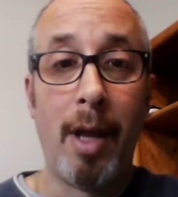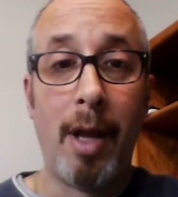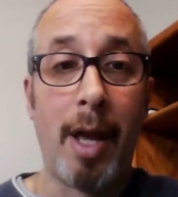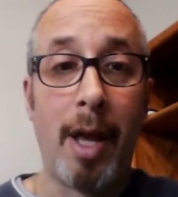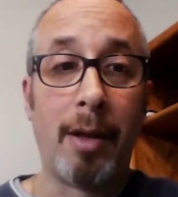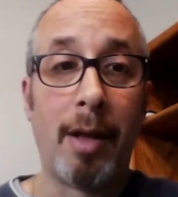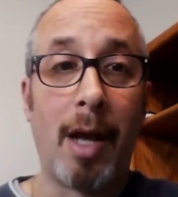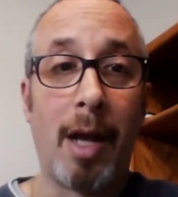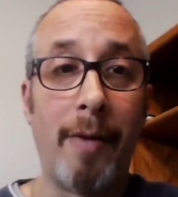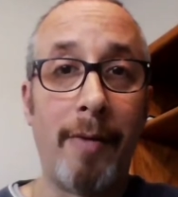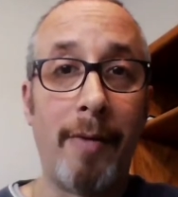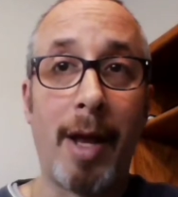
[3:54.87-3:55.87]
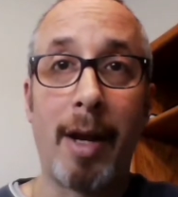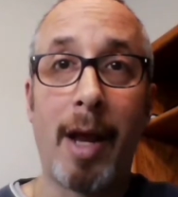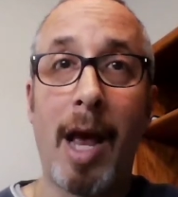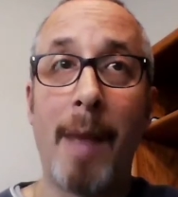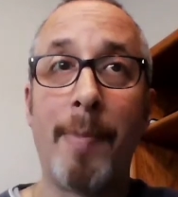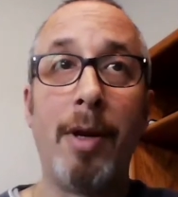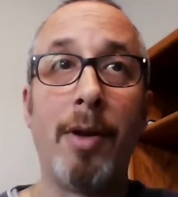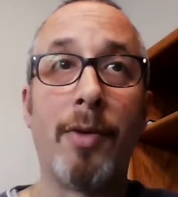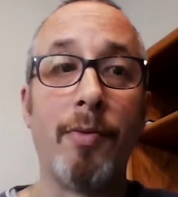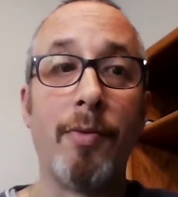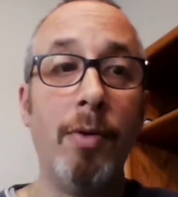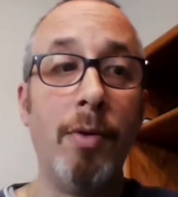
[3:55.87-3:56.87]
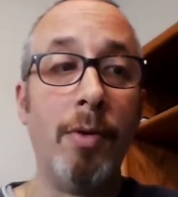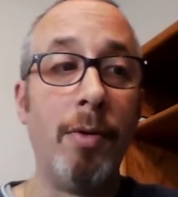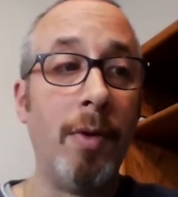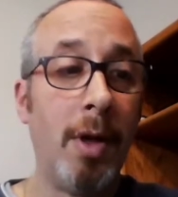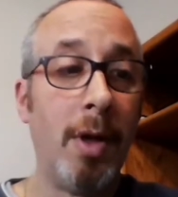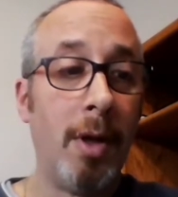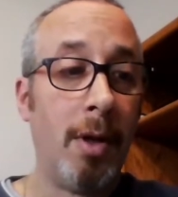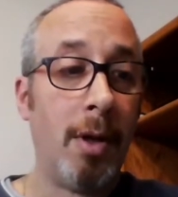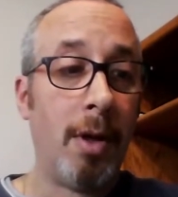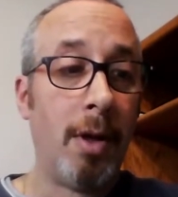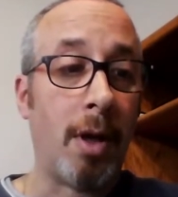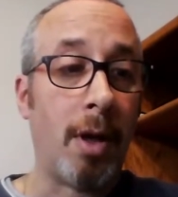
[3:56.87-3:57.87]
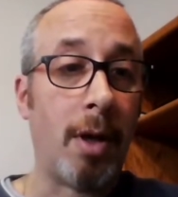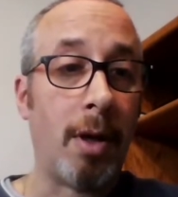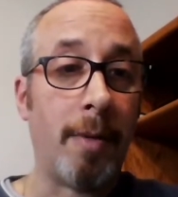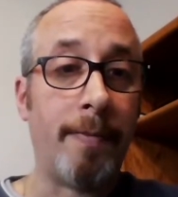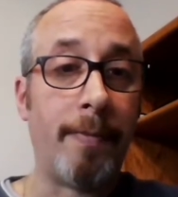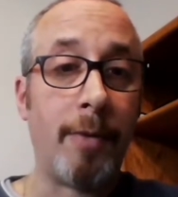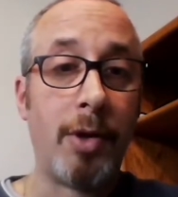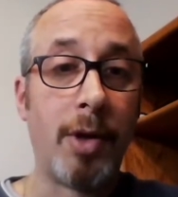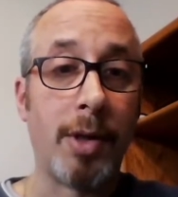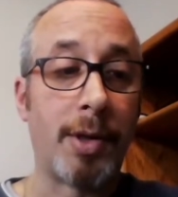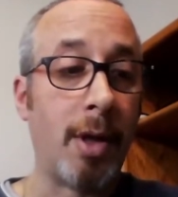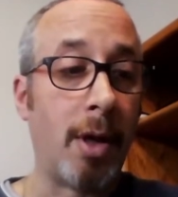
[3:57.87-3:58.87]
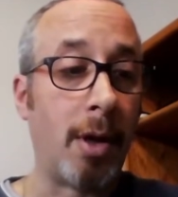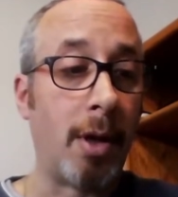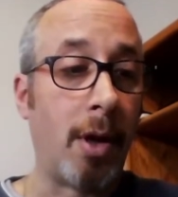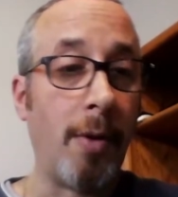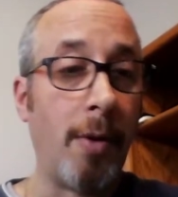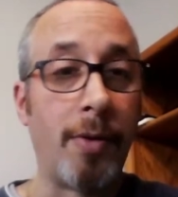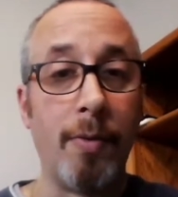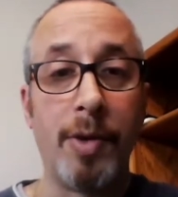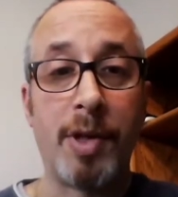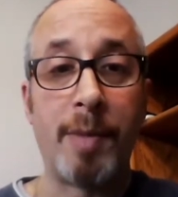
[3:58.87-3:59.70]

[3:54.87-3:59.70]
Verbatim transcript: And a lot of that happened through um, just uh, going through